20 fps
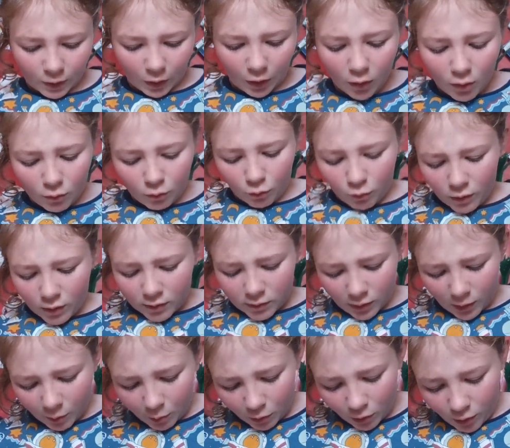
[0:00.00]
Oh,
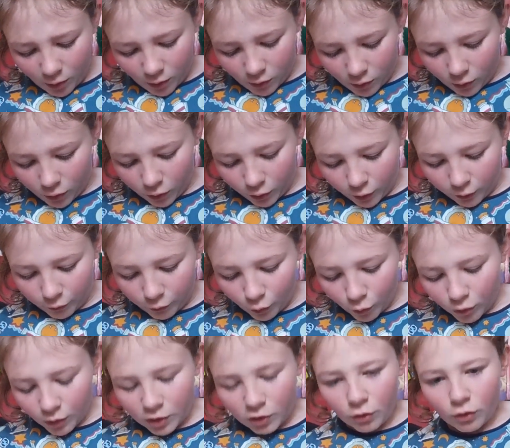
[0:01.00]
that was easier than I
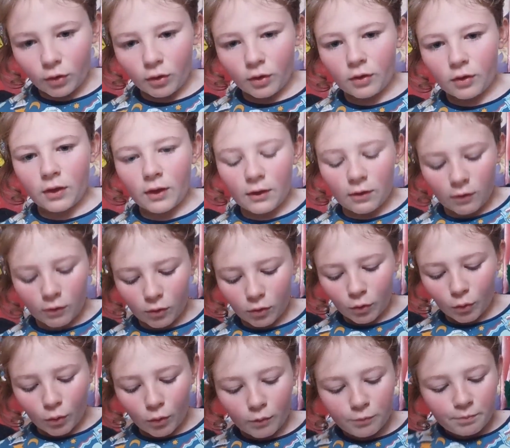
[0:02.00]
thought. They just
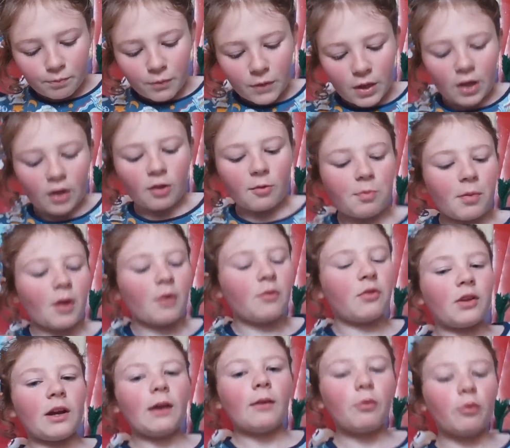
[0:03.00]
sort of
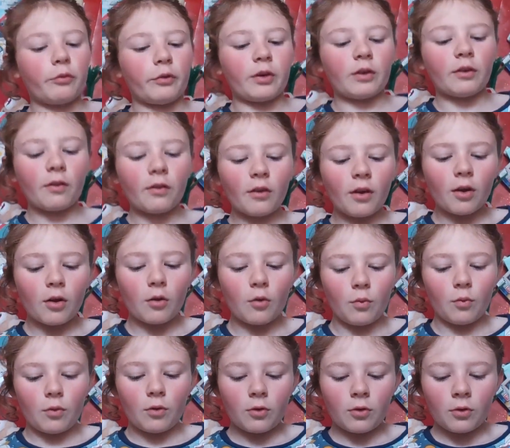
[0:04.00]
exploded out of it.
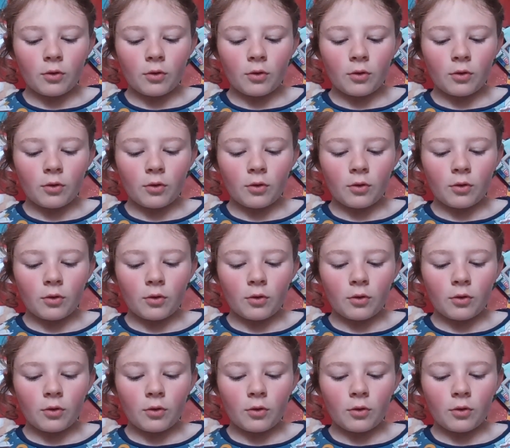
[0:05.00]
So,